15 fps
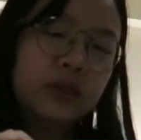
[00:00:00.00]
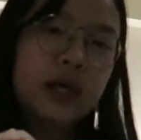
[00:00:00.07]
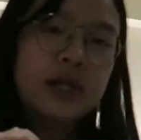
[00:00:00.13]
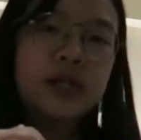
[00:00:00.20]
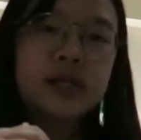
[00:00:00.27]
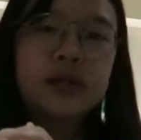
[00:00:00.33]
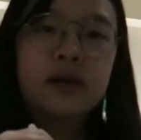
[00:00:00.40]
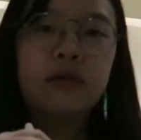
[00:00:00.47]

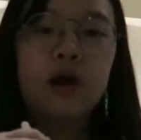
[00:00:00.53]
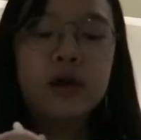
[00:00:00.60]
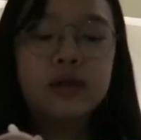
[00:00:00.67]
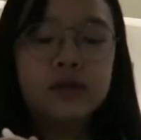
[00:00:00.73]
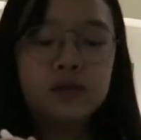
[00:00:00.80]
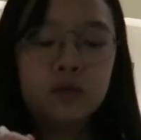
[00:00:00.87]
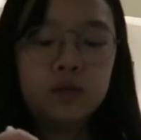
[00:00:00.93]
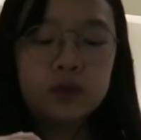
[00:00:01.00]
It's a
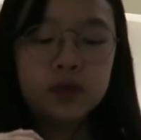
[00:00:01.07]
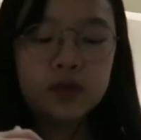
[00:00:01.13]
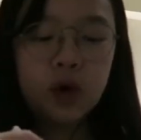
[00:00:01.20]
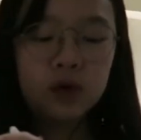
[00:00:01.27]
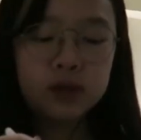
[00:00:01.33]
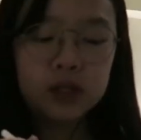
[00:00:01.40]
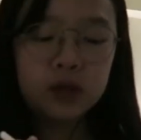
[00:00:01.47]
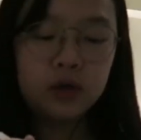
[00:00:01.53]
lot
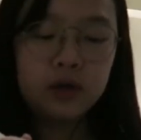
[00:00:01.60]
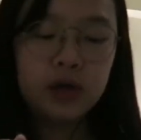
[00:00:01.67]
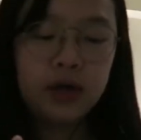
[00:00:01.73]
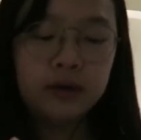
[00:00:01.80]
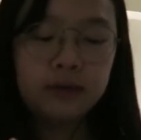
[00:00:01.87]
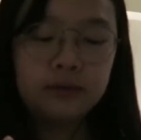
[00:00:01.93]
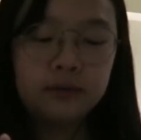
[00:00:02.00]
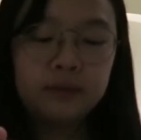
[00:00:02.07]
saltier
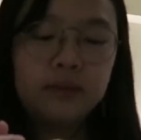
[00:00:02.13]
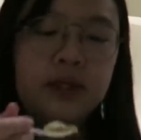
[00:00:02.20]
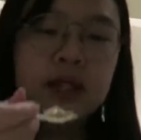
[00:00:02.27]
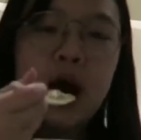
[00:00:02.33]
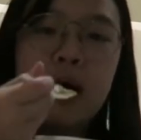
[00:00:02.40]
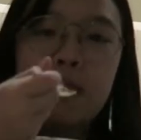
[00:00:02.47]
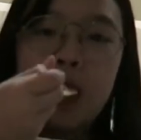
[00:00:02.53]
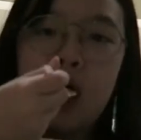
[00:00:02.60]
than
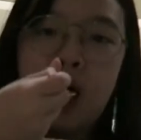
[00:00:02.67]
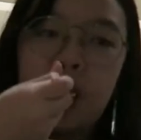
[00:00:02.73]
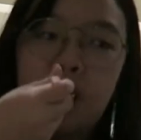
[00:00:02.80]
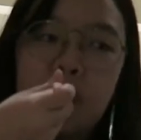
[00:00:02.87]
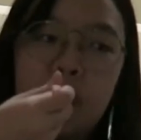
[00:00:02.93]
the Ama.